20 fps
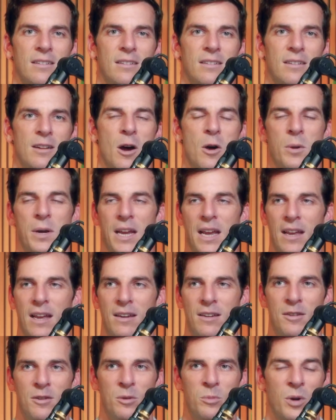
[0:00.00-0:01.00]
Honing
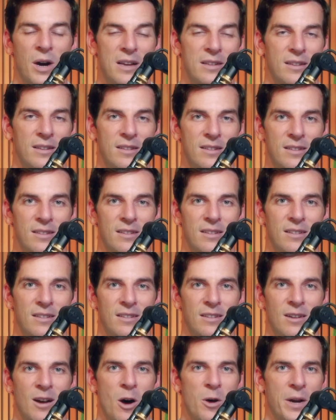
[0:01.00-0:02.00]
into presence,
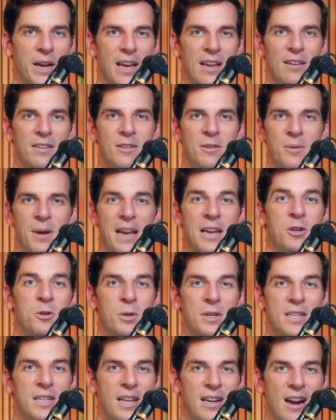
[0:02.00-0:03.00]
honing into
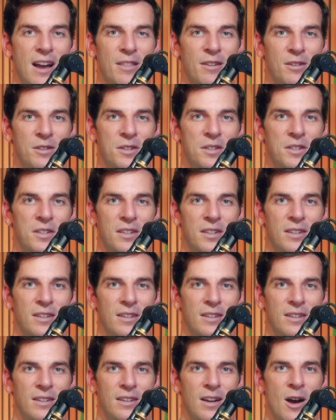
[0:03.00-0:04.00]
interest in others,
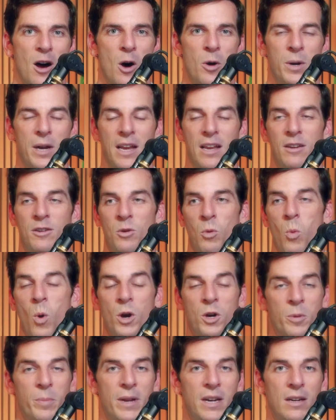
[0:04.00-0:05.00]
honing into
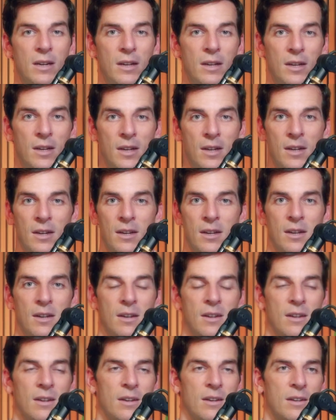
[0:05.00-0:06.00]
wonderment,
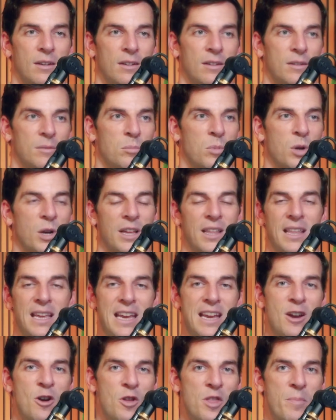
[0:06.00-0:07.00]
putting the
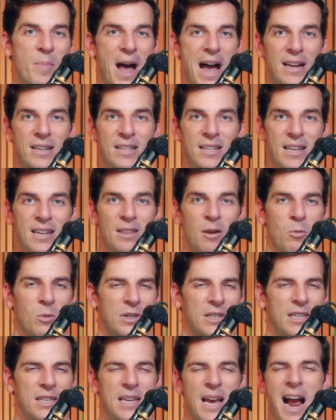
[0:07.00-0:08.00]
ego in the back seat that
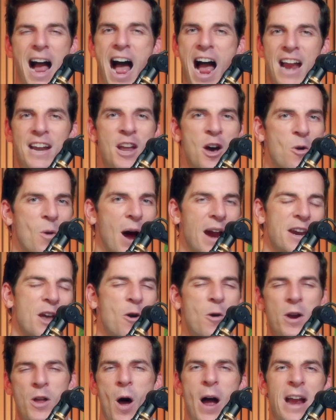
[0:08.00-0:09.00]
wants to say, I know,
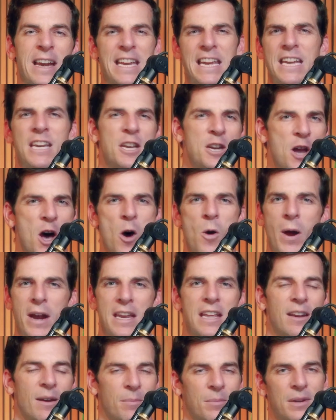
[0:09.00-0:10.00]
I need to know,
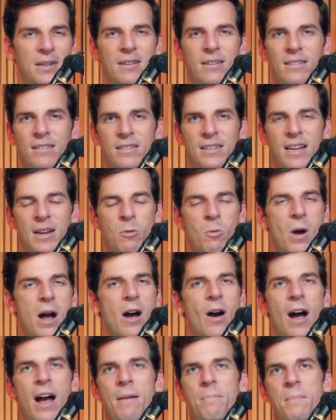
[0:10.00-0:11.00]
but saying,
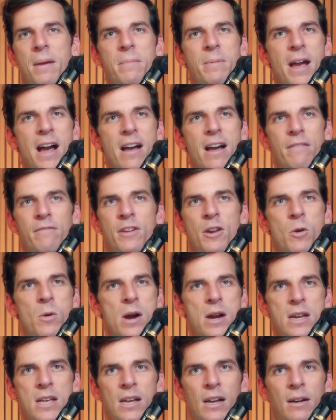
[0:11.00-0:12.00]
wow, maybe I have no
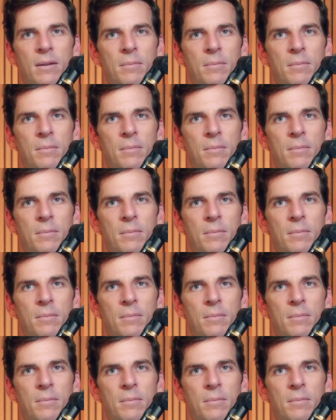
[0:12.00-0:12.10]
idea.